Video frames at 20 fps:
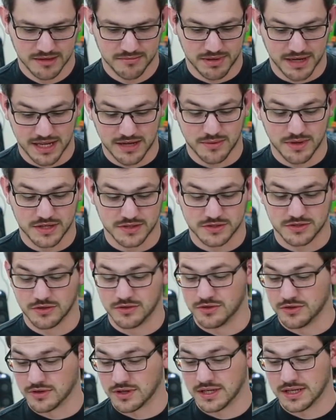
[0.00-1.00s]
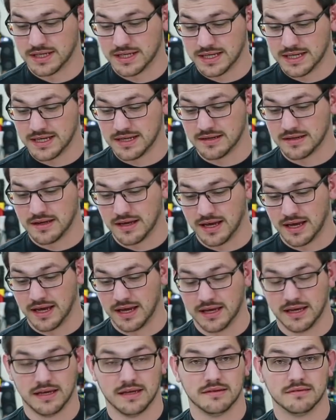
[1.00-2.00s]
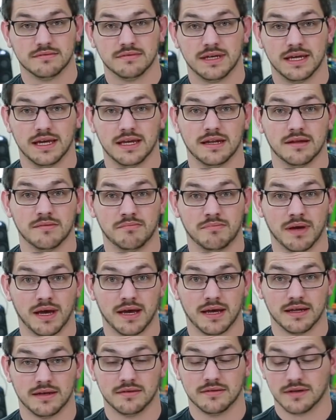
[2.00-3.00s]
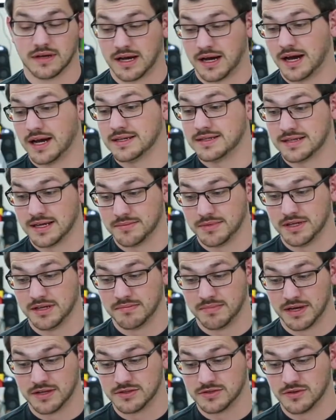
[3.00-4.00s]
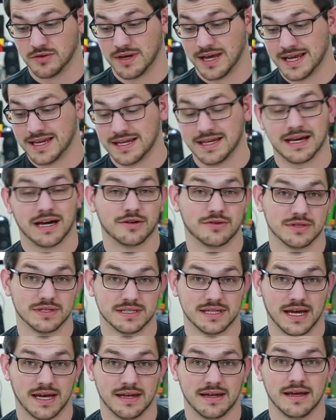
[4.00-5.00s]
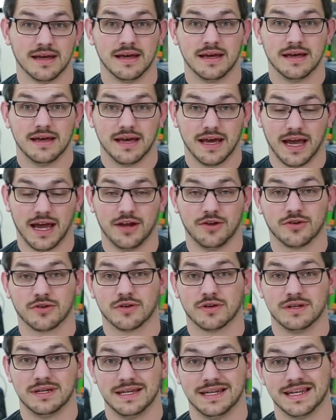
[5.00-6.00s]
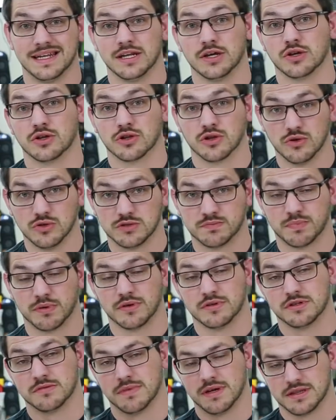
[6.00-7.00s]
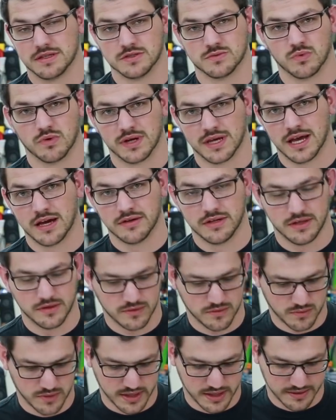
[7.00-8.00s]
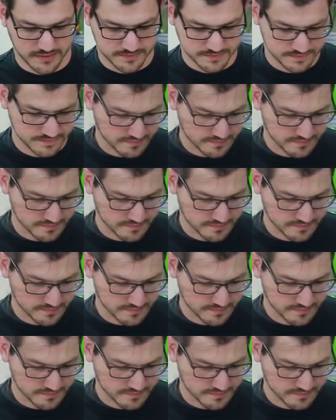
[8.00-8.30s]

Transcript: But anyway, so you're gonna need a heated bed, a high temp heated bed, so 80 to 110, and you're gonna need an enclosed printer to make this work out either way.